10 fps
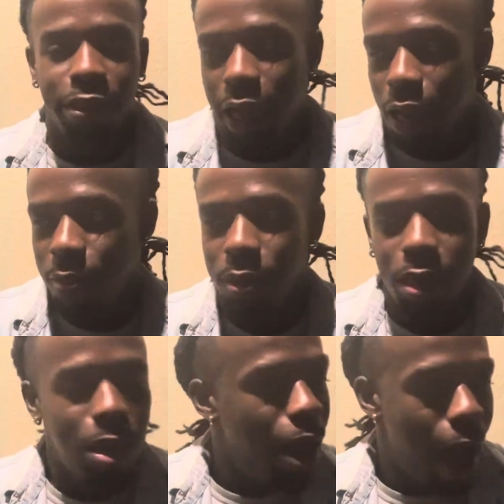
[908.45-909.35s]
Like,
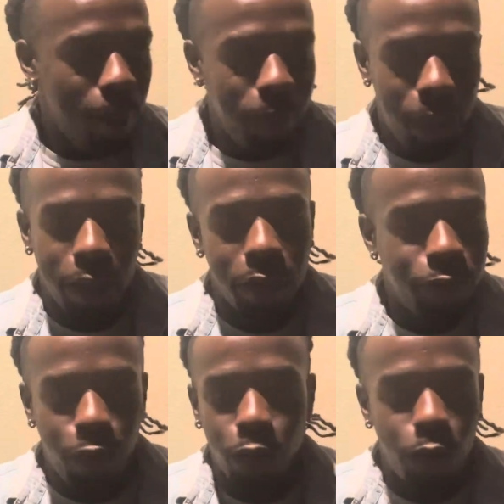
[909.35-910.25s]
I'm there
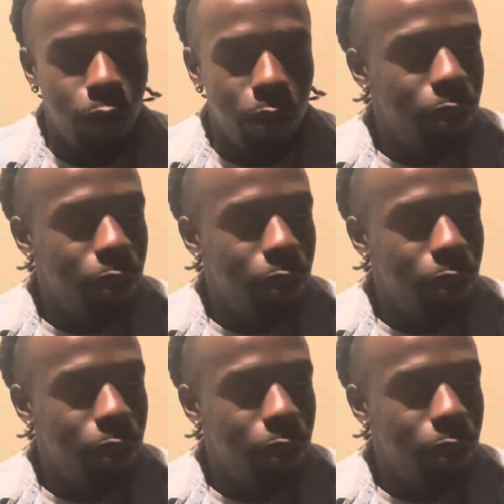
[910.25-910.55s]
for